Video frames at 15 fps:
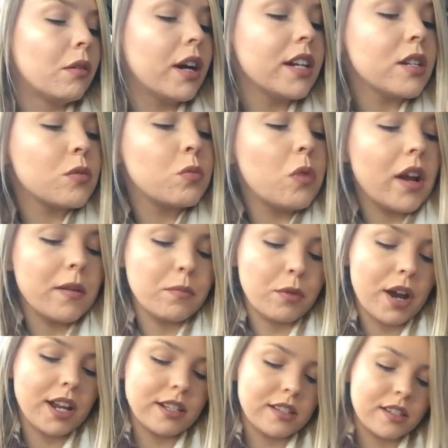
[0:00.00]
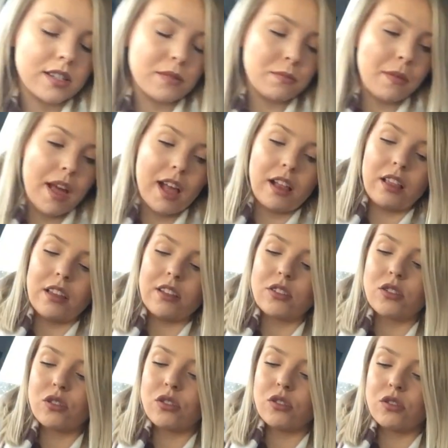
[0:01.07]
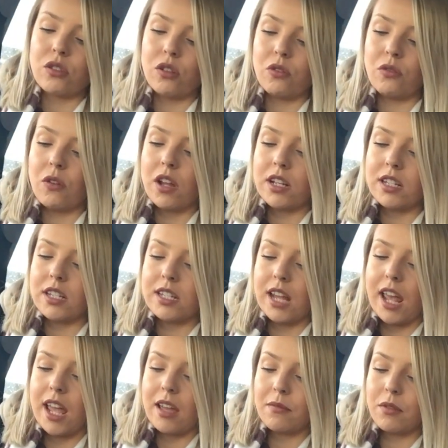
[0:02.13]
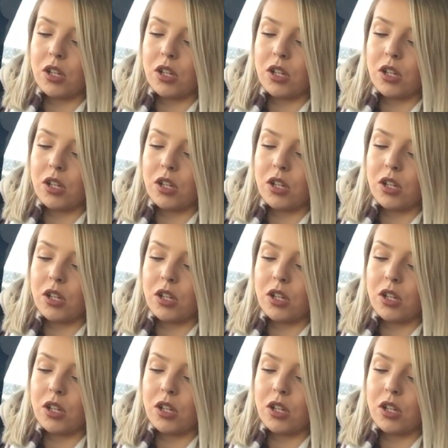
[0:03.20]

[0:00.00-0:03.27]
Why does white bread smell so damn